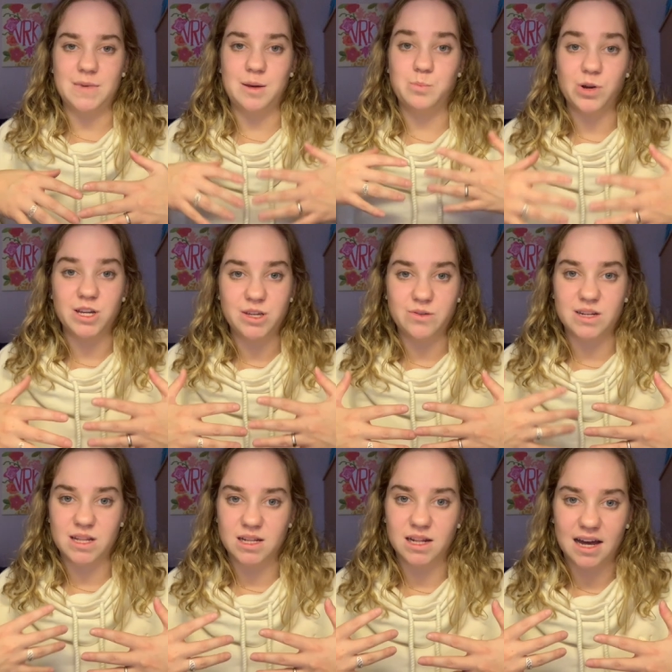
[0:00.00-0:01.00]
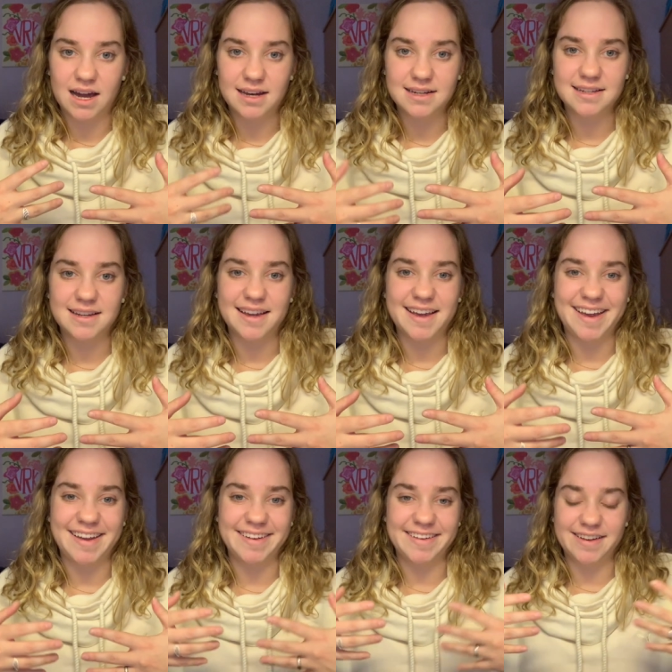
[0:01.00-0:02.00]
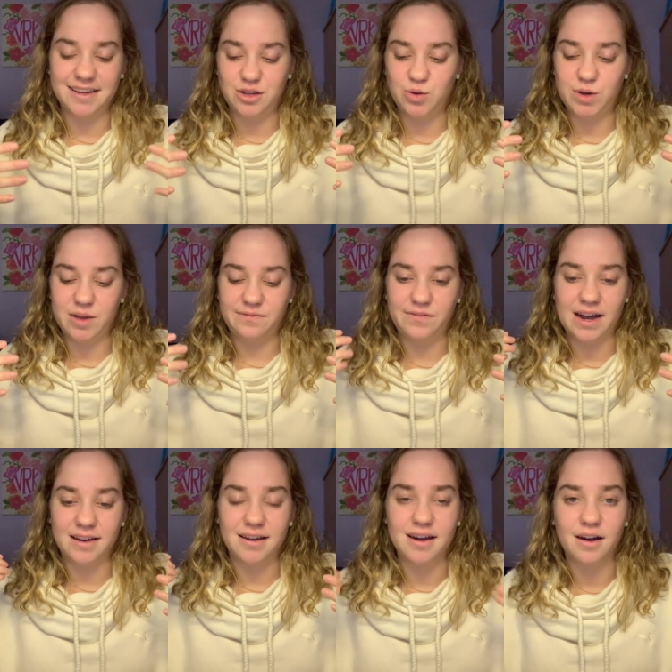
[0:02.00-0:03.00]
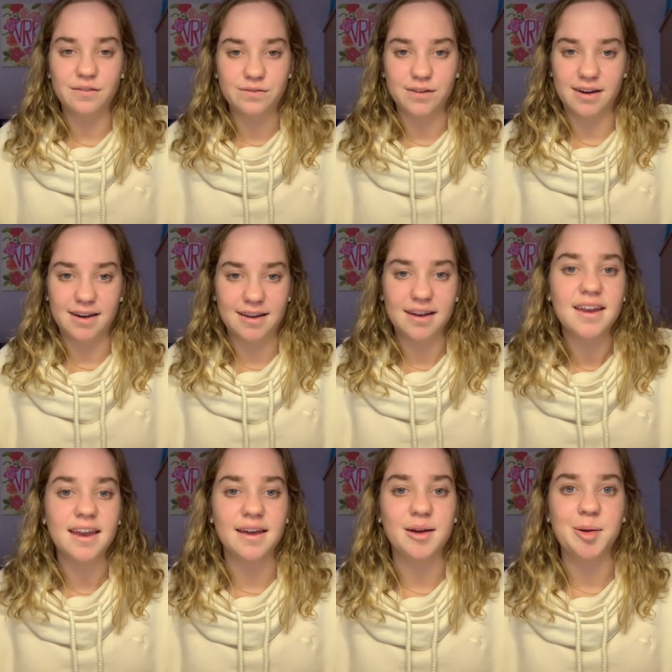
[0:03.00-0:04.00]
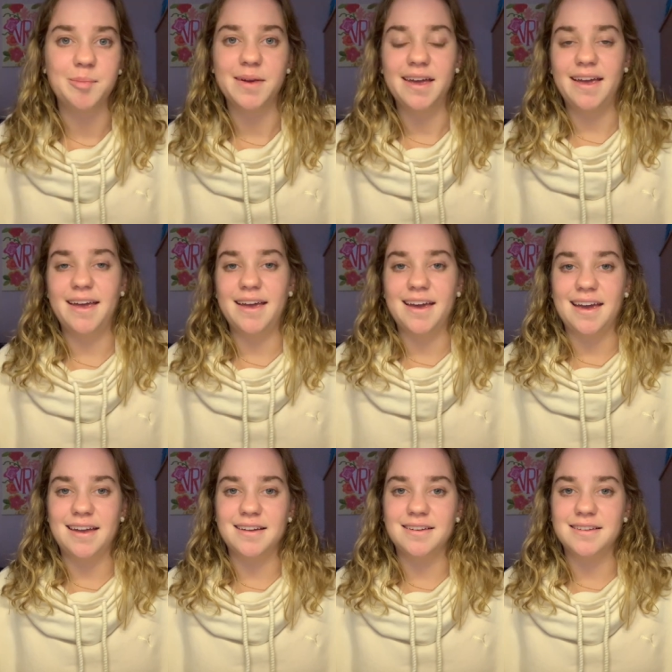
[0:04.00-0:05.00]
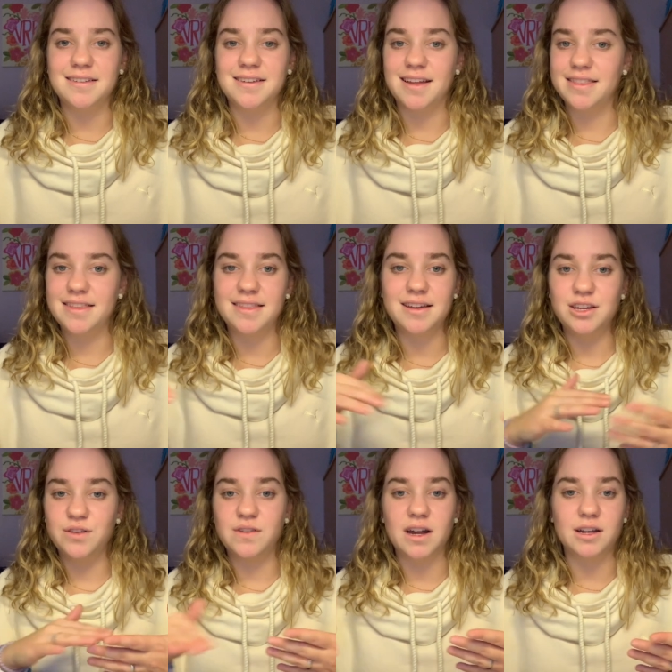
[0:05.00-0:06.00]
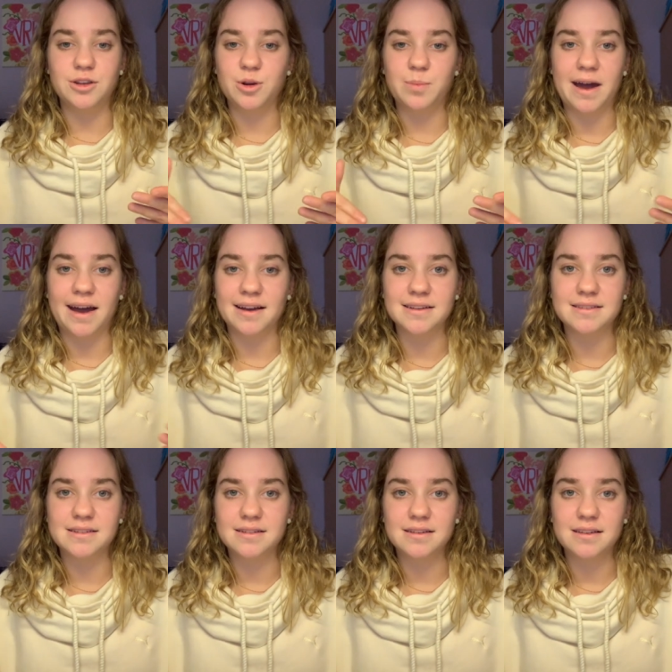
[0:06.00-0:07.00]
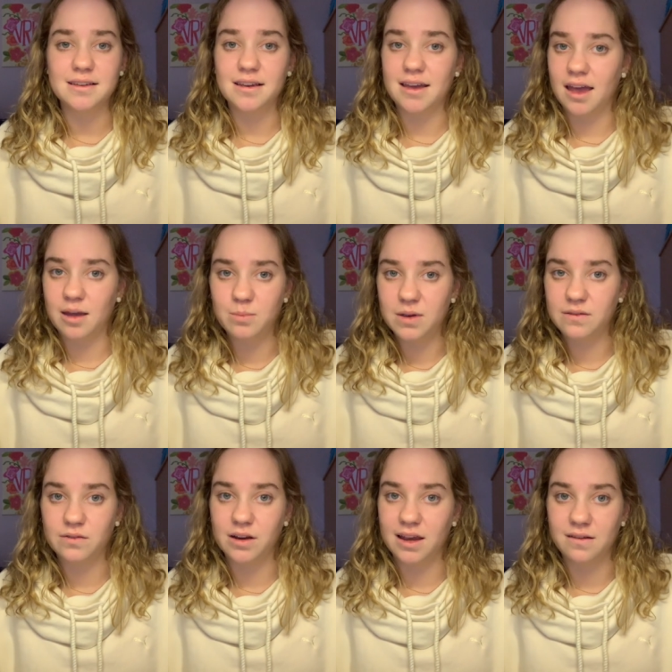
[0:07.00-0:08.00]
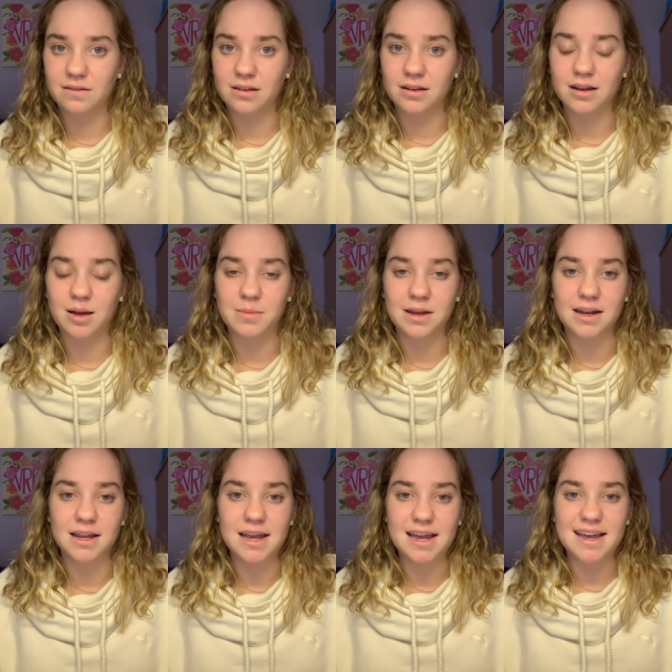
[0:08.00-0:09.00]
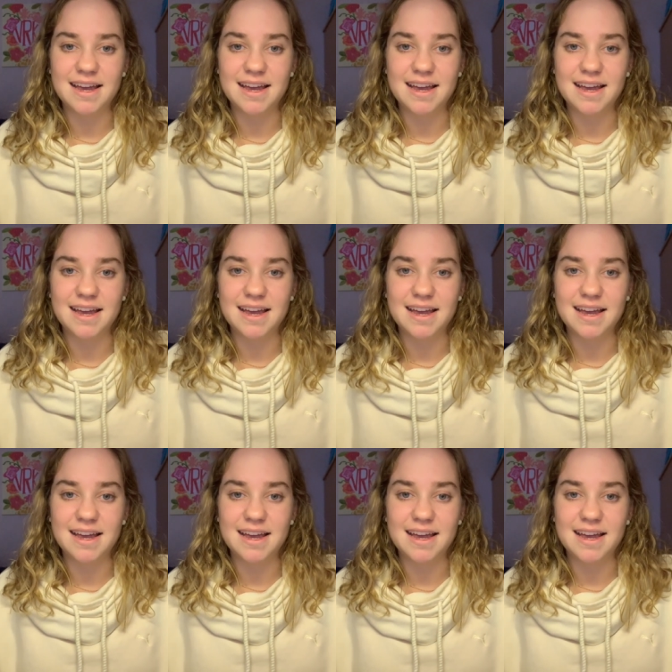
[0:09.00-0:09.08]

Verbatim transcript: and bring you into the light. And you can find comfort in Him. And nothing that you've done in your past can't be forgiven. I mean,